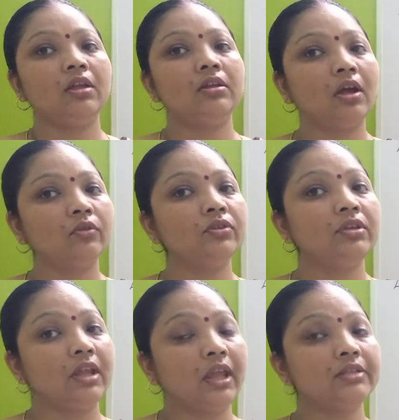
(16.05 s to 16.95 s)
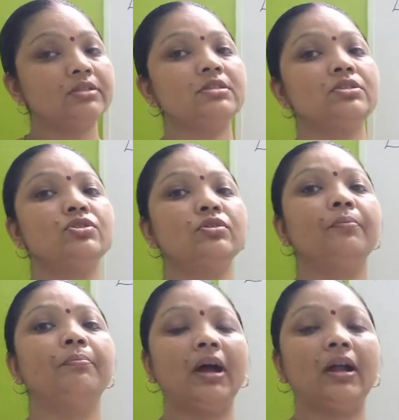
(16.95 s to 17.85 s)
Now the next
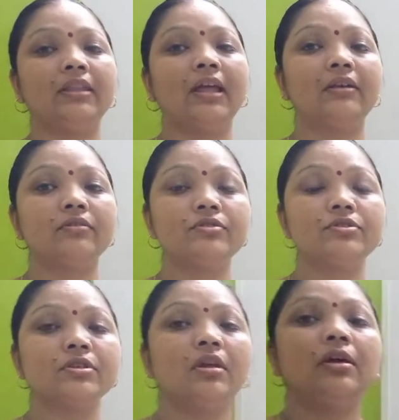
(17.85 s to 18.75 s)
part that is